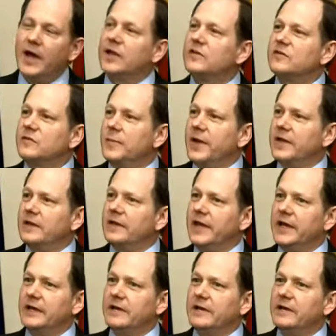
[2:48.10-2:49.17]
I could
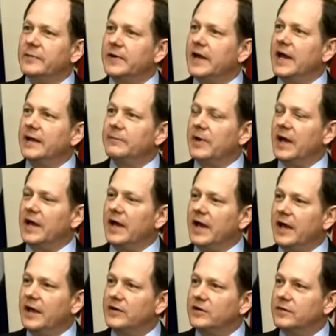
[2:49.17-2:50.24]
speculate, but
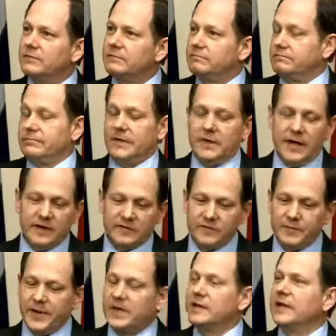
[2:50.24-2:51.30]
I could
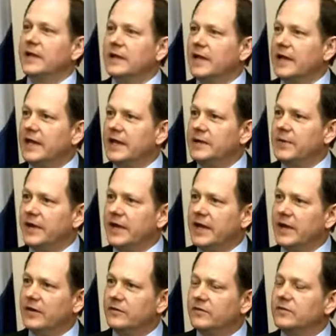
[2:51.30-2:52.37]
speculate like anybody
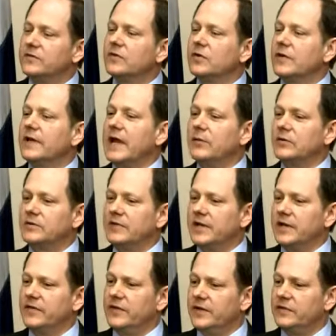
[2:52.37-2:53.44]
else. Certainly, I will
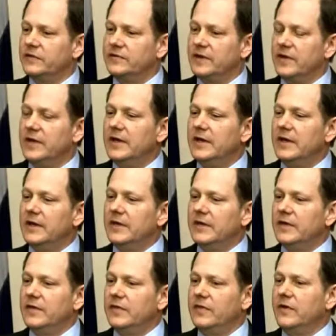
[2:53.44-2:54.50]
tell you this:
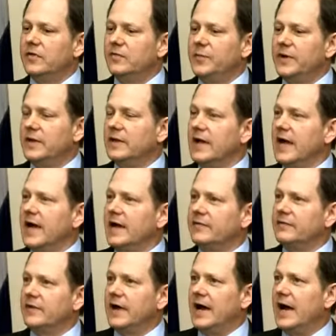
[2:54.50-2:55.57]
there's been a lot
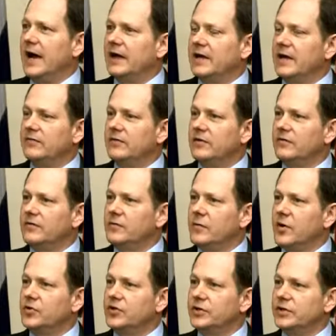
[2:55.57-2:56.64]
of a high level of
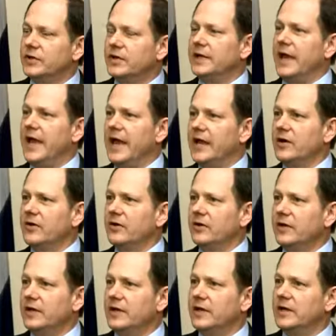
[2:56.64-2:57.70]
emotion and anger
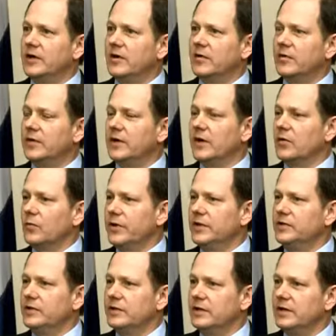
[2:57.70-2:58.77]
in our
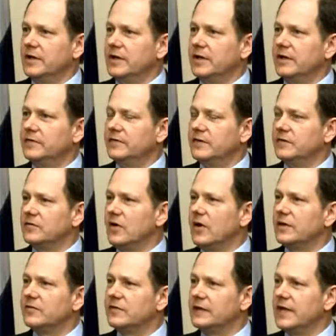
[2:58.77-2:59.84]
region since
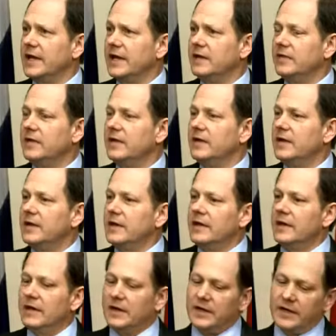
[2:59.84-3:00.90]
August the 9th,
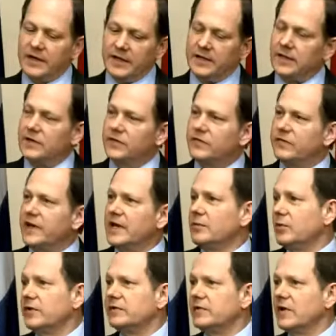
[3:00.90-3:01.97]
and understandably